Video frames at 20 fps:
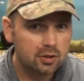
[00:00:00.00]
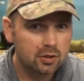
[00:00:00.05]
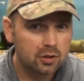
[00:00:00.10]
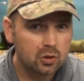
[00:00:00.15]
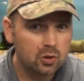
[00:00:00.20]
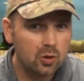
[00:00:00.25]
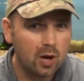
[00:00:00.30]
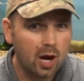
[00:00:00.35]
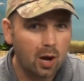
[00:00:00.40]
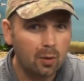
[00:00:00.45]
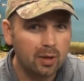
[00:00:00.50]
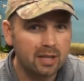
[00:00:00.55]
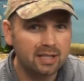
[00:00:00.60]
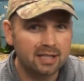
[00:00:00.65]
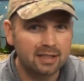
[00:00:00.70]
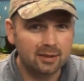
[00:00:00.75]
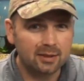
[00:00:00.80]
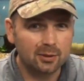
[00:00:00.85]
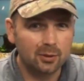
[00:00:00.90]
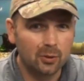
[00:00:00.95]
So how is
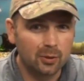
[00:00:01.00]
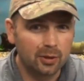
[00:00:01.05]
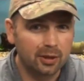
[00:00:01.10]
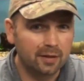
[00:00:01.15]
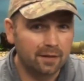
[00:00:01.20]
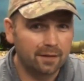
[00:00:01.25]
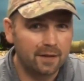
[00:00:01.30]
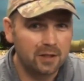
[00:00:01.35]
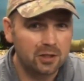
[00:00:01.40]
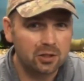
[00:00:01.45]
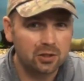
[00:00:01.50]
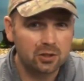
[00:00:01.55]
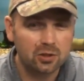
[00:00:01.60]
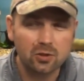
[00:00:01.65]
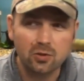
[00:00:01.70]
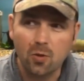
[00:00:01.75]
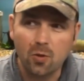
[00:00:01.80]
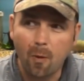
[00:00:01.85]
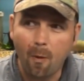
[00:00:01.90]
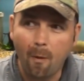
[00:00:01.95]
it owning a
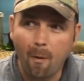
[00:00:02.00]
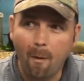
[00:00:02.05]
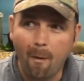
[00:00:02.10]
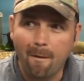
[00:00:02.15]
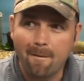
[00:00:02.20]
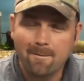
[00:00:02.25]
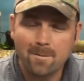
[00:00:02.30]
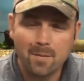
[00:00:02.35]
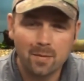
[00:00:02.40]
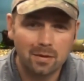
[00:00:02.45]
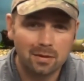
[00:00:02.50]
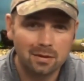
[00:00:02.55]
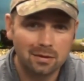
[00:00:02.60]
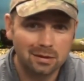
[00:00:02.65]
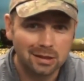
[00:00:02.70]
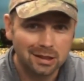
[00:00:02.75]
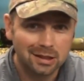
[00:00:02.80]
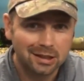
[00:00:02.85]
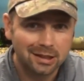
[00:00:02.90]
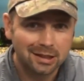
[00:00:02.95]
fish store?
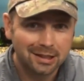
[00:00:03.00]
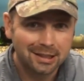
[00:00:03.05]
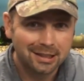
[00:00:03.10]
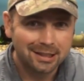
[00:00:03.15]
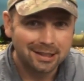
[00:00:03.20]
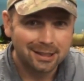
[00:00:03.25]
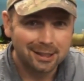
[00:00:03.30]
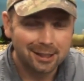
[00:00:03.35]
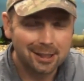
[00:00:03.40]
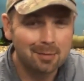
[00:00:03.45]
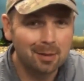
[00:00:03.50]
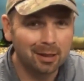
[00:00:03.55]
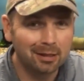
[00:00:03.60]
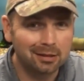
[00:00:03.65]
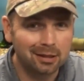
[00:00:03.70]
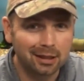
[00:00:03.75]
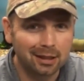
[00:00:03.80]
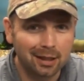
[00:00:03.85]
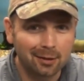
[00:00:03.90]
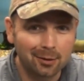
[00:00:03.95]
You
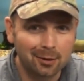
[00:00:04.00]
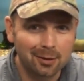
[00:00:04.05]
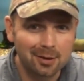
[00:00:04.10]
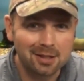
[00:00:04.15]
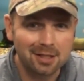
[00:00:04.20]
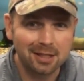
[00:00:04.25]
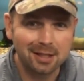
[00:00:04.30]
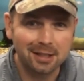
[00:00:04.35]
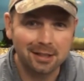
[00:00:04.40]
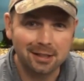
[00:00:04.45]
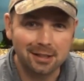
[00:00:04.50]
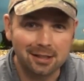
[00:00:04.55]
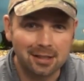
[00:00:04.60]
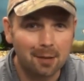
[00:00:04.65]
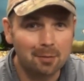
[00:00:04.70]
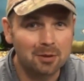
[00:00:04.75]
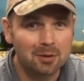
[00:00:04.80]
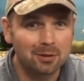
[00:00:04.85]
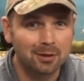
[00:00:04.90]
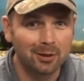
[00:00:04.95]
might think I'm going to say it's
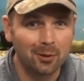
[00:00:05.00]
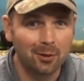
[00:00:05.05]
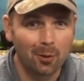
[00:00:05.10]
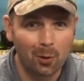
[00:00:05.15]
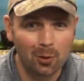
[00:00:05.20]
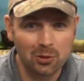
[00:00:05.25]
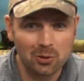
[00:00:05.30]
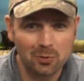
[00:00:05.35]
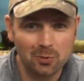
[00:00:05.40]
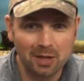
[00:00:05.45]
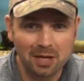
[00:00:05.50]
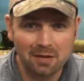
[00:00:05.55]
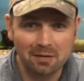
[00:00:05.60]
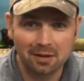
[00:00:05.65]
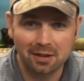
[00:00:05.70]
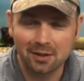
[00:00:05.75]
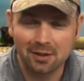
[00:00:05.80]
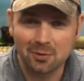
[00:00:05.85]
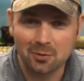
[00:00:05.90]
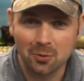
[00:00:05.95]
absolutely awesome and
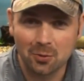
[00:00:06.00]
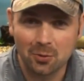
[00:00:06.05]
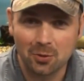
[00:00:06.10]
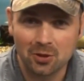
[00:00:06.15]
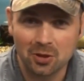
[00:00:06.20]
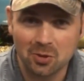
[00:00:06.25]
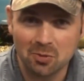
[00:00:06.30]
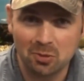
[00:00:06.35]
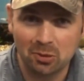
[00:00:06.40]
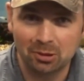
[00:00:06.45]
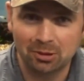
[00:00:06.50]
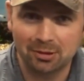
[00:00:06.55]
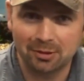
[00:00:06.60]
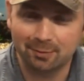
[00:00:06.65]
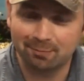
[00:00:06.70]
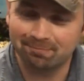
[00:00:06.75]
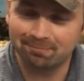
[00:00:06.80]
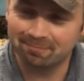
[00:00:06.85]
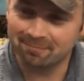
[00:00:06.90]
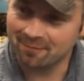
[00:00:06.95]
everything's rosy, but
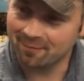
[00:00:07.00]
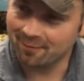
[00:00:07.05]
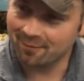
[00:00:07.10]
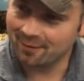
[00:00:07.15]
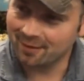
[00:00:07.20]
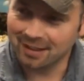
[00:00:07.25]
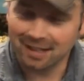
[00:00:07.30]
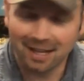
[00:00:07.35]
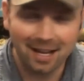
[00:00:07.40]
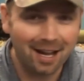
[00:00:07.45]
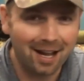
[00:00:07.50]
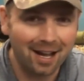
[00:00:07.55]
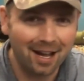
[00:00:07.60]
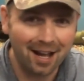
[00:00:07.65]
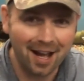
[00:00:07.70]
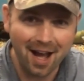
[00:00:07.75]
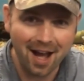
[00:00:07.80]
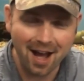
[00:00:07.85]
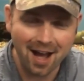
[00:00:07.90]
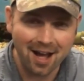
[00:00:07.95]

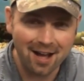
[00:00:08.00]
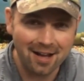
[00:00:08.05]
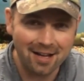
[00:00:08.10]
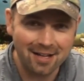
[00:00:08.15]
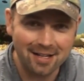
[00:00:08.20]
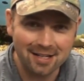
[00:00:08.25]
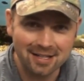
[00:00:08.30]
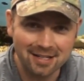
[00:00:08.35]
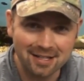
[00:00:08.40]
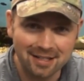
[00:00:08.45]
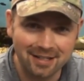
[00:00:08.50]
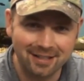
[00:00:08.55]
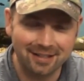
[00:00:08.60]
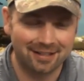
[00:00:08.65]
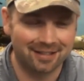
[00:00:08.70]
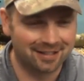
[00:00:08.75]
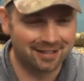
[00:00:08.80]
I